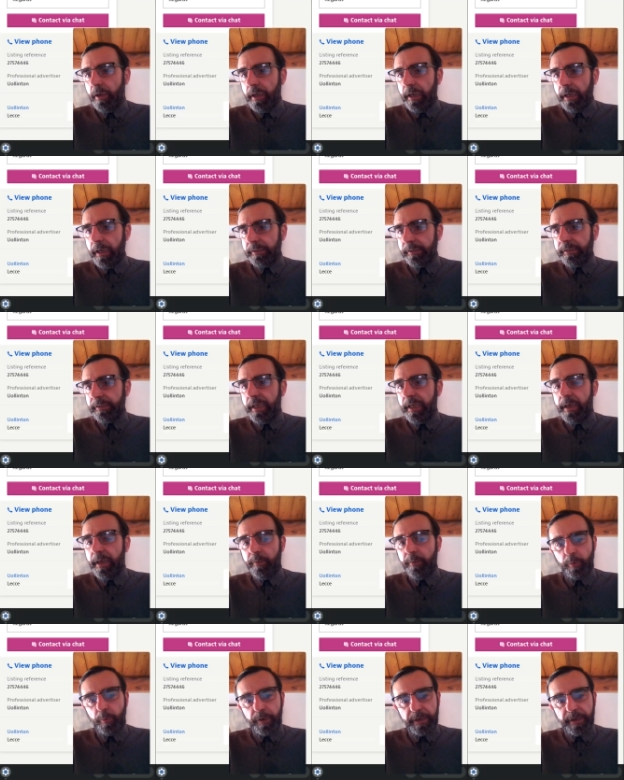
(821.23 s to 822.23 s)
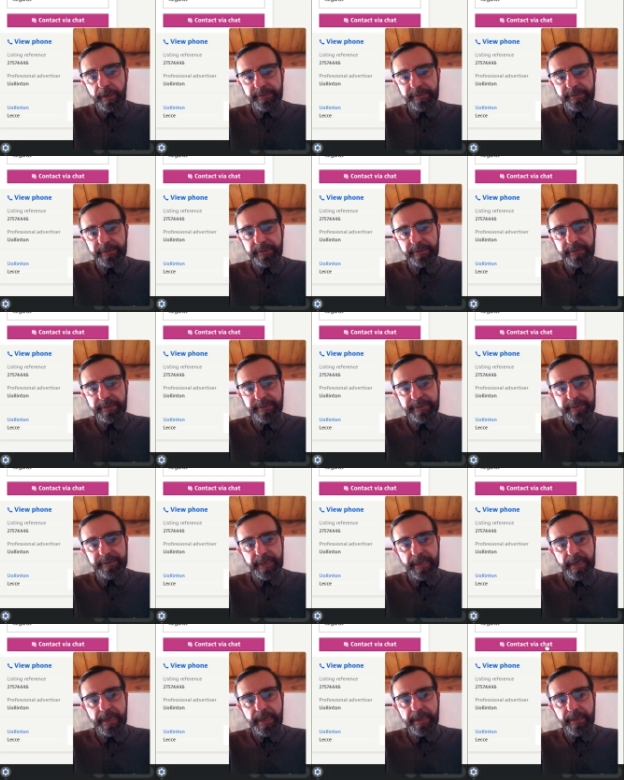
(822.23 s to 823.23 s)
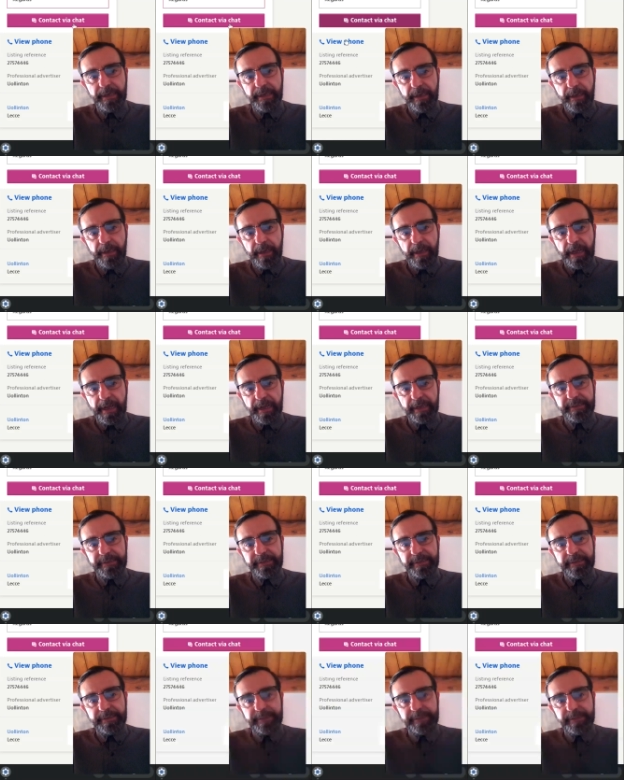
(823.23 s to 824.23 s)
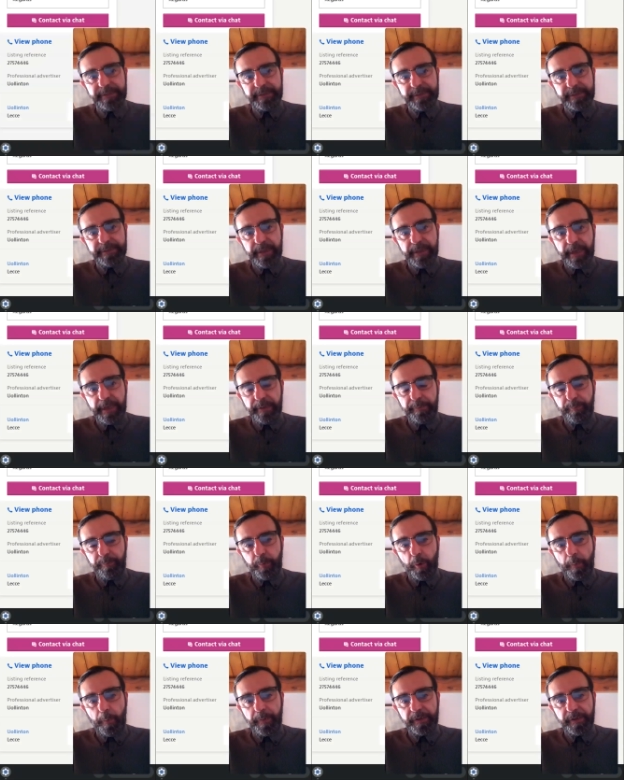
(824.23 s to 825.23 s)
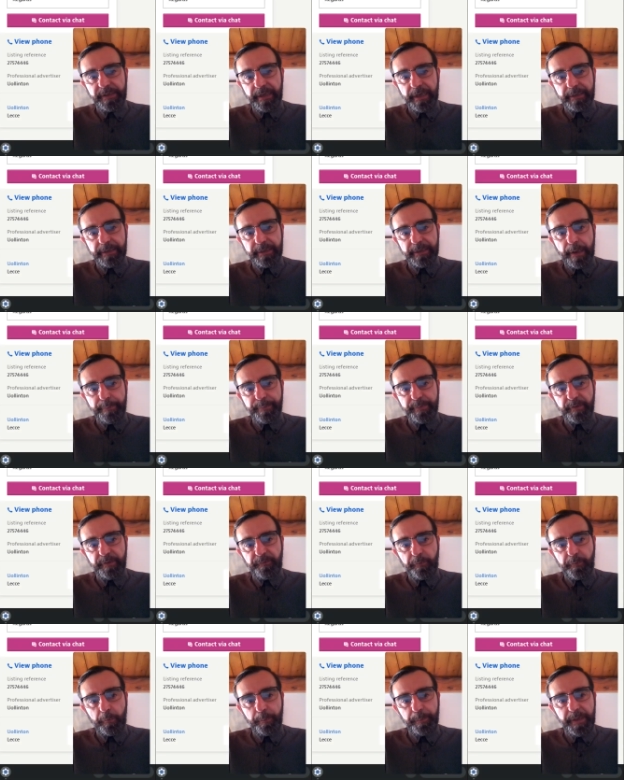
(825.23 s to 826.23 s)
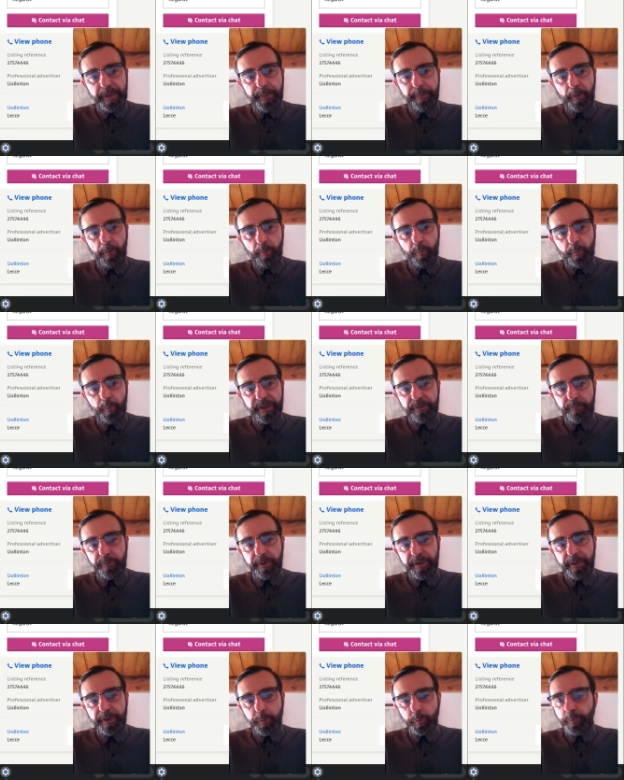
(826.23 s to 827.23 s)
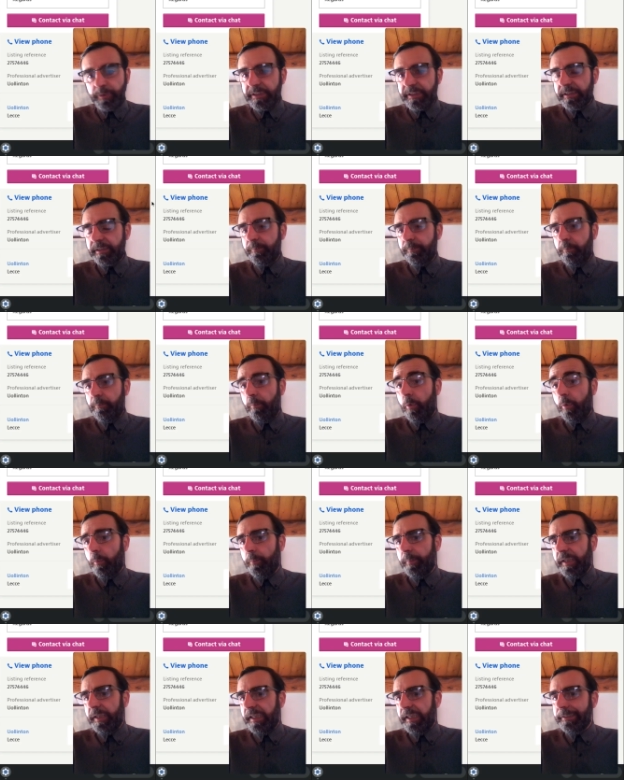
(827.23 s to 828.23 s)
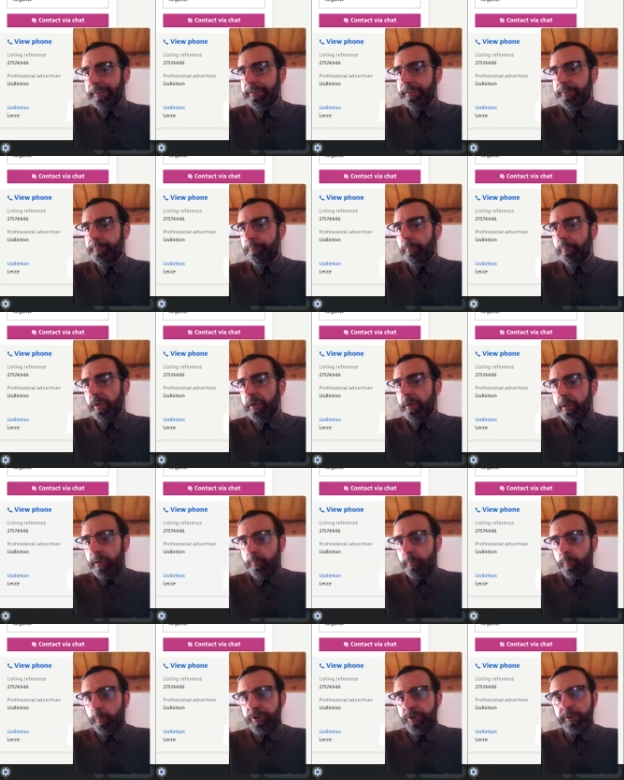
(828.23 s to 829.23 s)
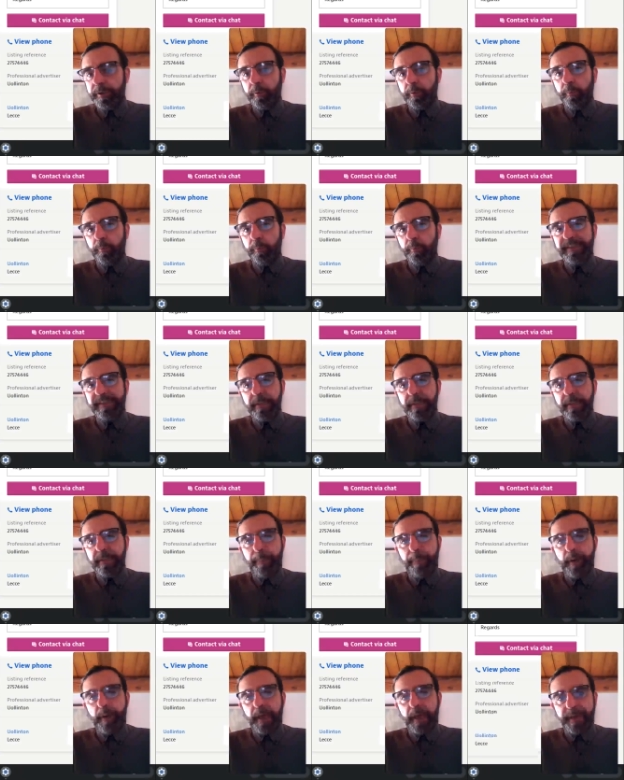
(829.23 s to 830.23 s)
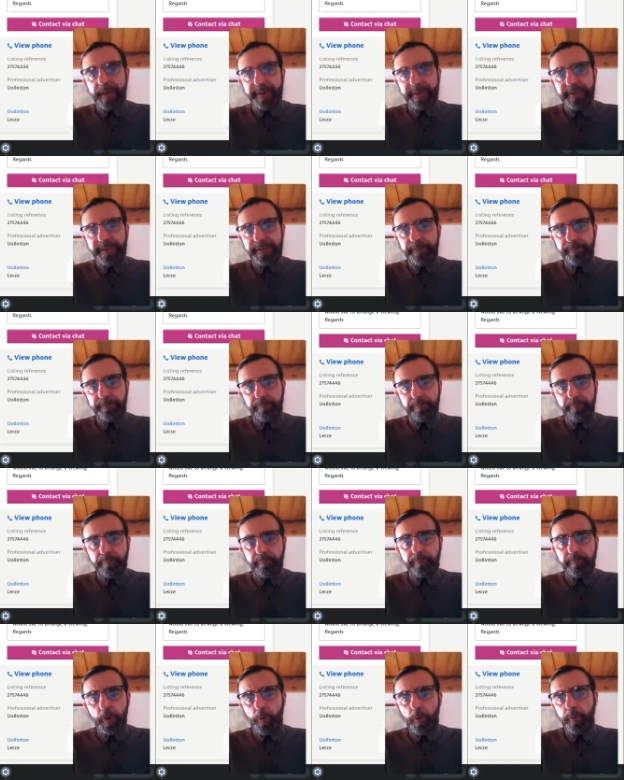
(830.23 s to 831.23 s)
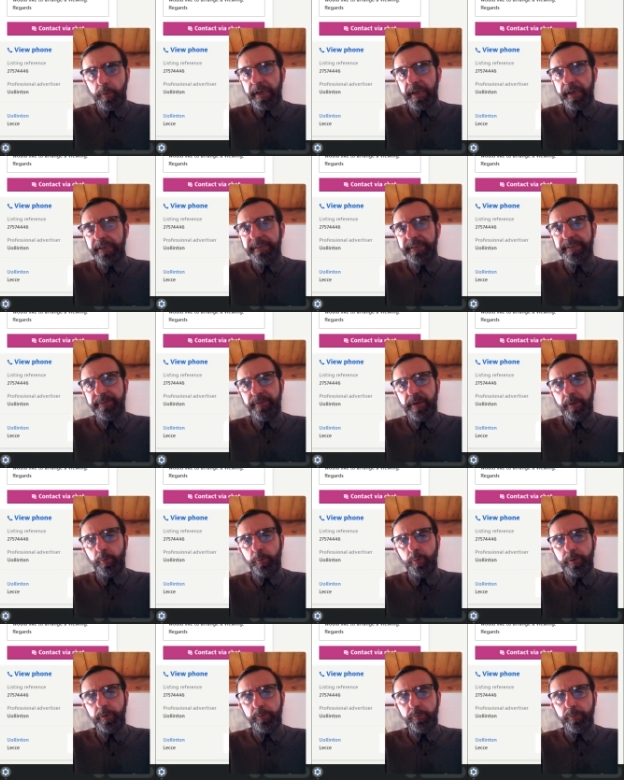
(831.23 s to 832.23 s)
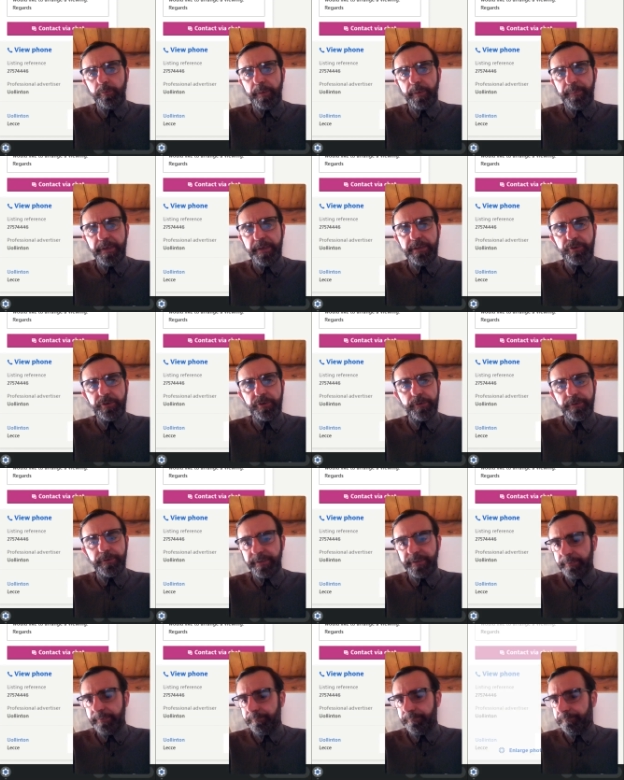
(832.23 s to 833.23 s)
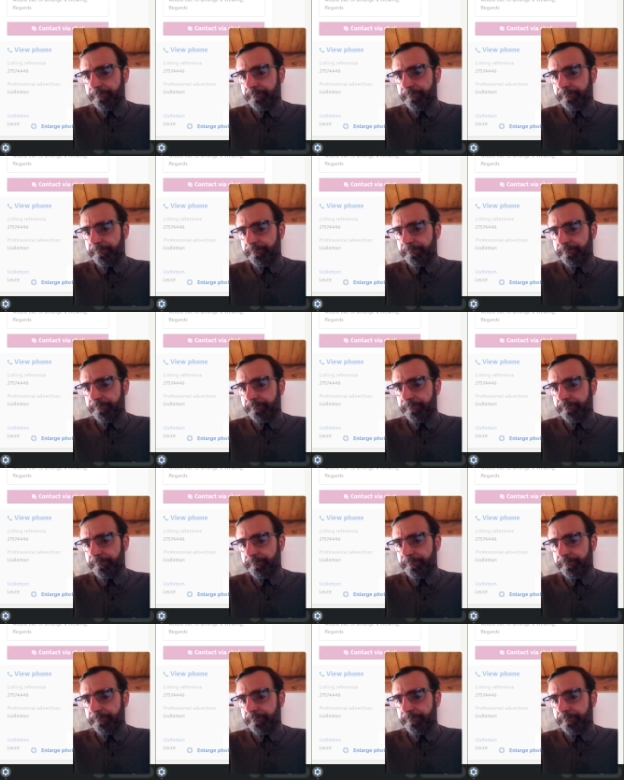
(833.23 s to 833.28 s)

and then what else they say? Access and property adapted for people with reduced mobility, which is always a plus. Okay, let's have a look to the pictures.